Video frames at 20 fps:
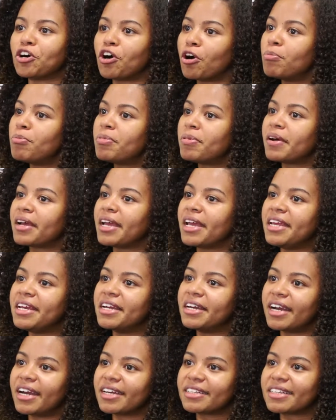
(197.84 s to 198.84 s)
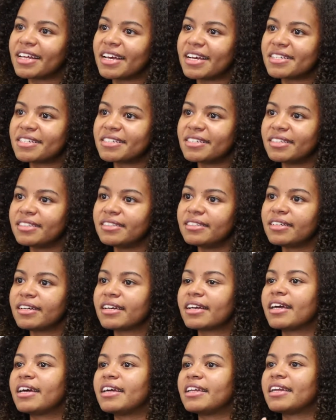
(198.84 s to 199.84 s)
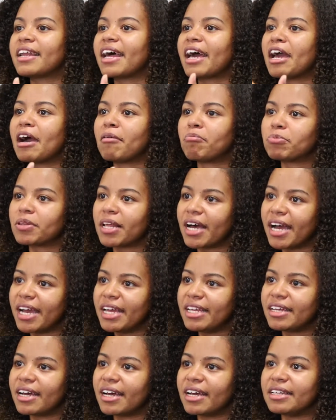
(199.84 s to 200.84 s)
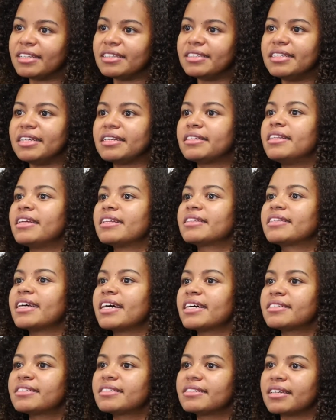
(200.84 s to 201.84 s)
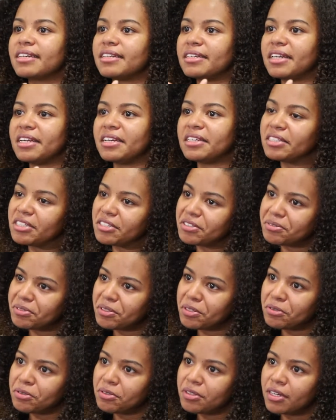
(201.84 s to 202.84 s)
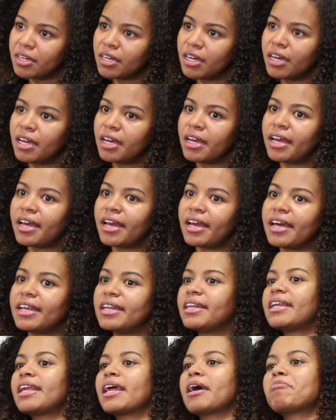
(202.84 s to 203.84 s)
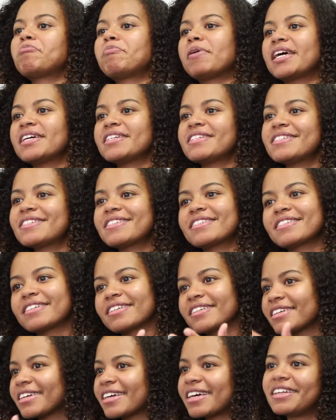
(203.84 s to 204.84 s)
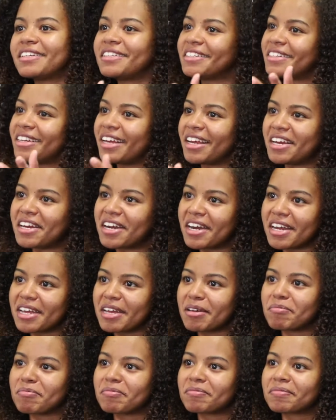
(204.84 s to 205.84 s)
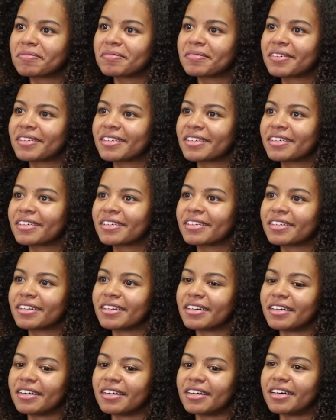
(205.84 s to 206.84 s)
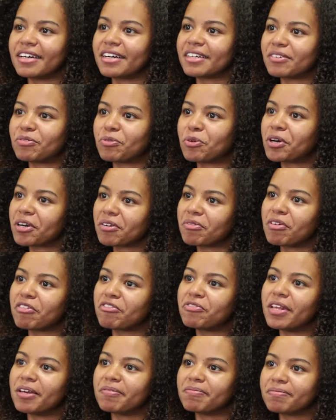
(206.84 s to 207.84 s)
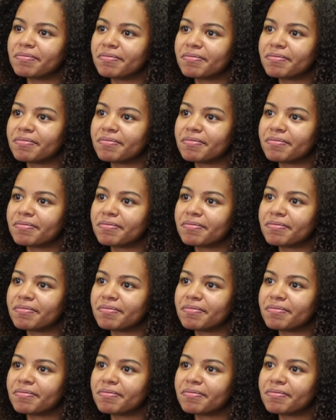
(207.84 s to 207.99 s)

job here at Ascent, and I applied. I did the tests and the interview, and then I passed, and here I am work with them.